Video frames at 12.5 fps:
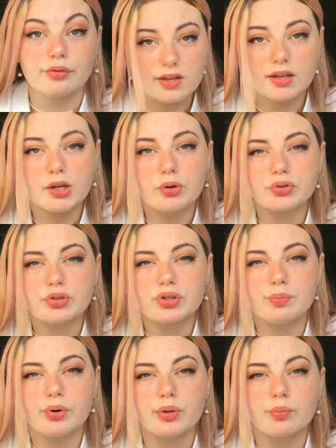It got to the
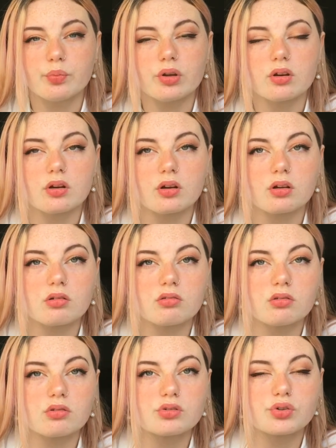point where
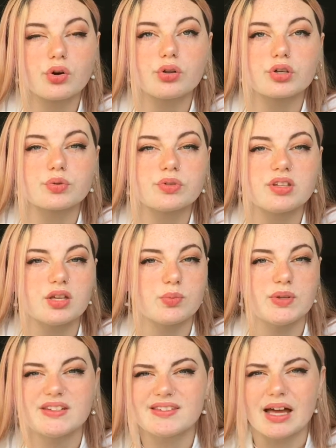scholars would take
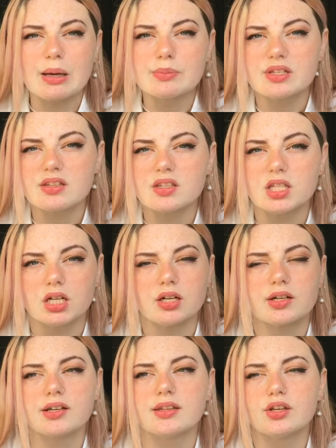wee stabs at the
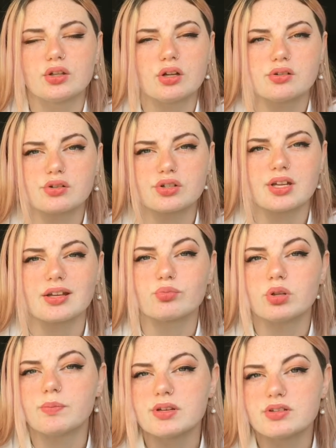dark and they could understand
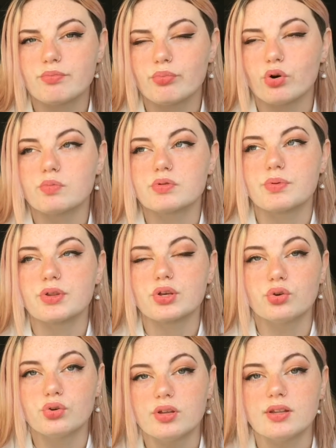wee bits and bobs, but they
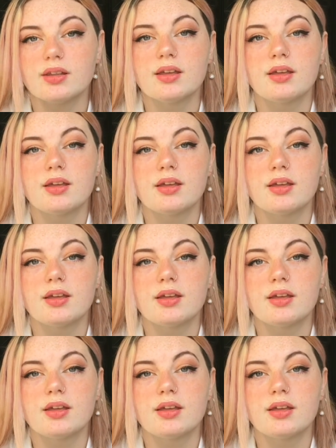couldn't